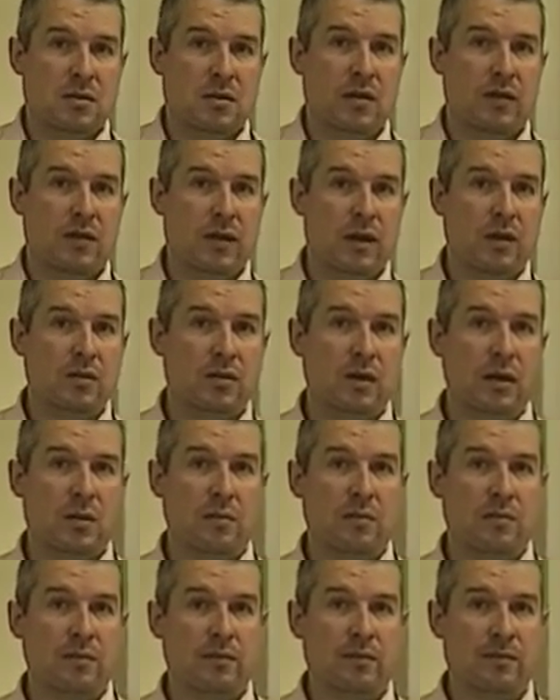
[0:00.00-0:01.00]
of the outcome?
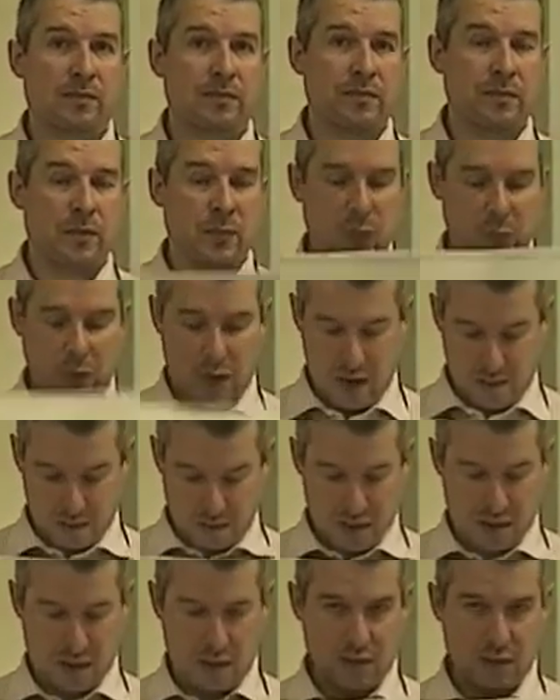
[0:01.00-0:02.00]
What
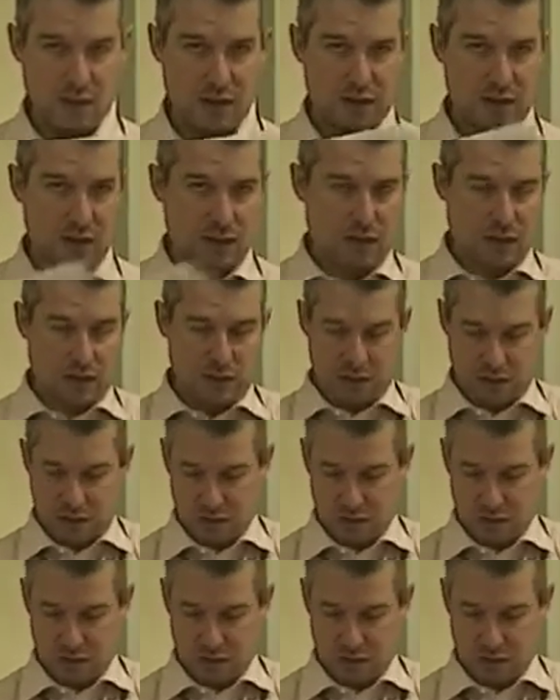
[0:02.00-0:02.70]
happens as a result of it?